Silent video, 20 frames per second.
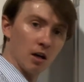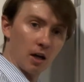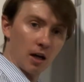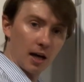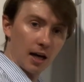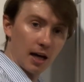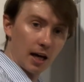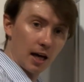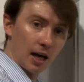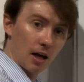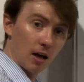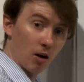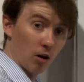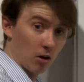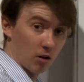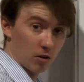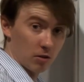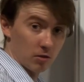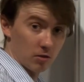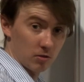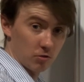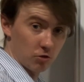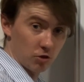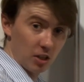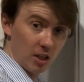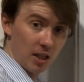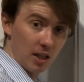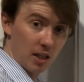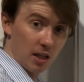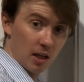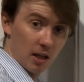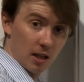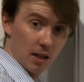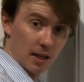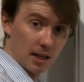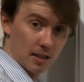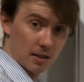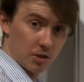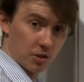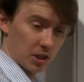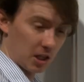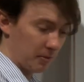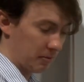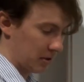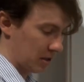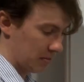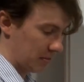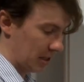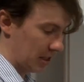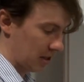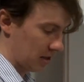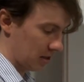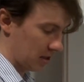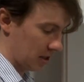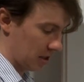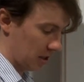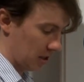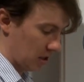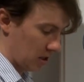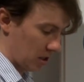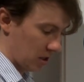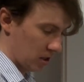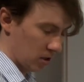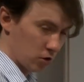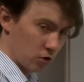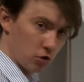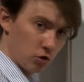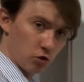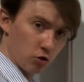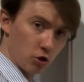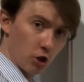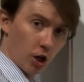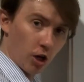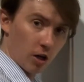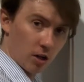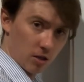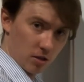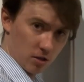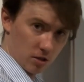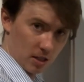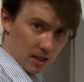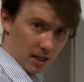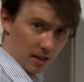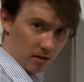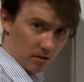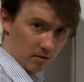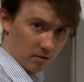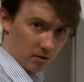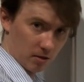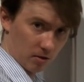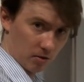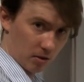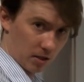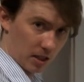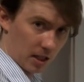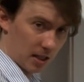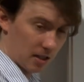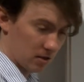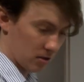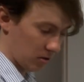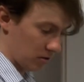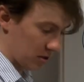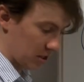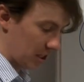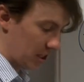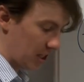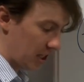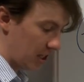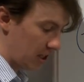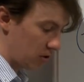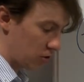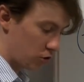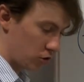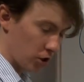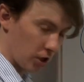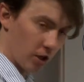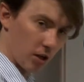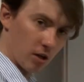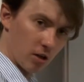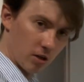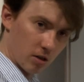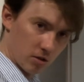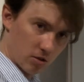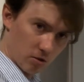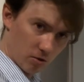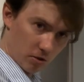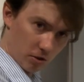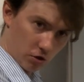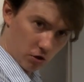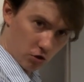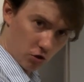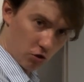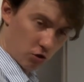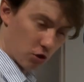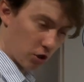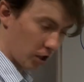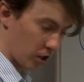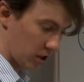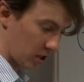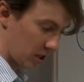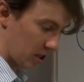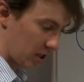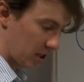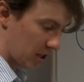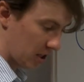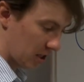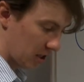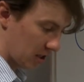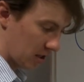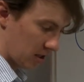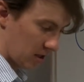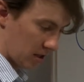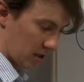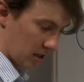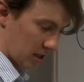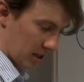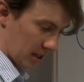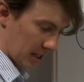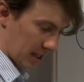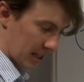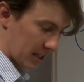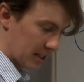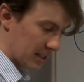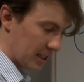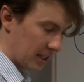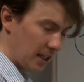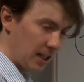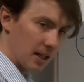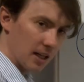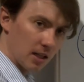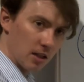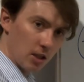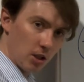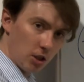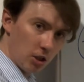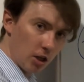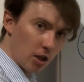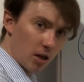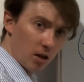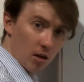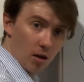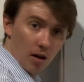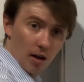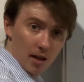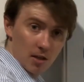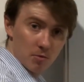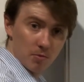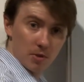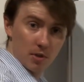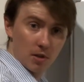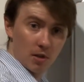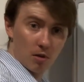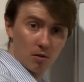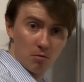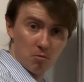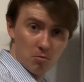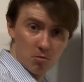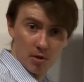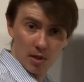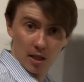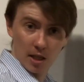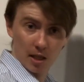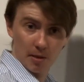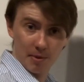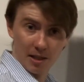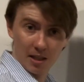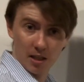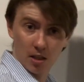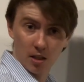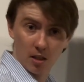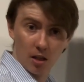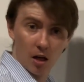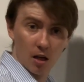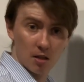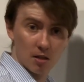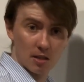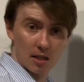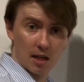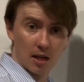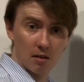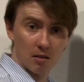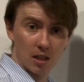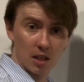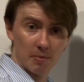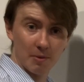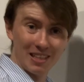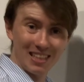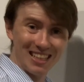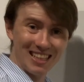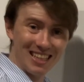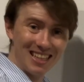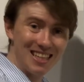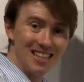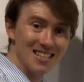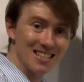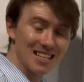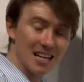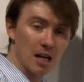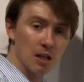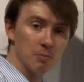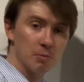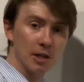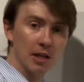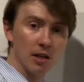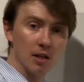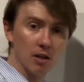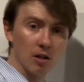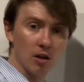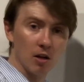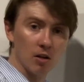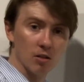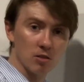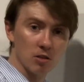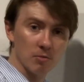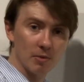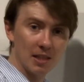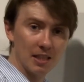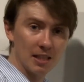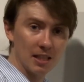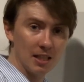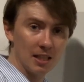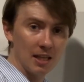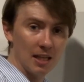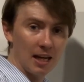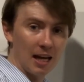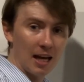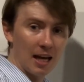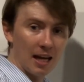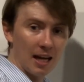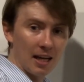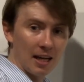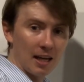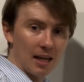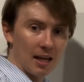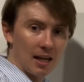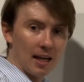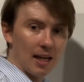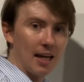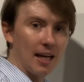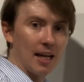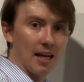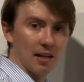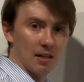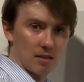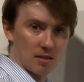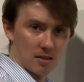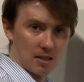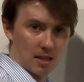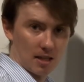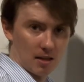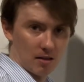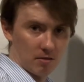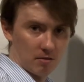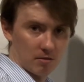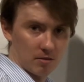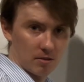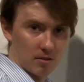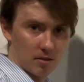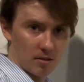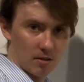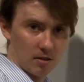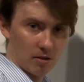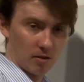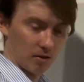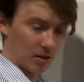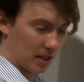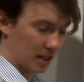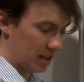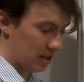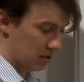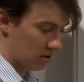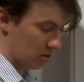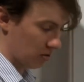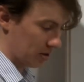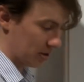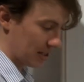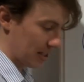or G letter shape can make the J sound. Okay, so it's E, J, so it's J here. And here, the Y, as we know, can make the Y sound, it can make the E sound, but it can also make the I sound. Okay, so it's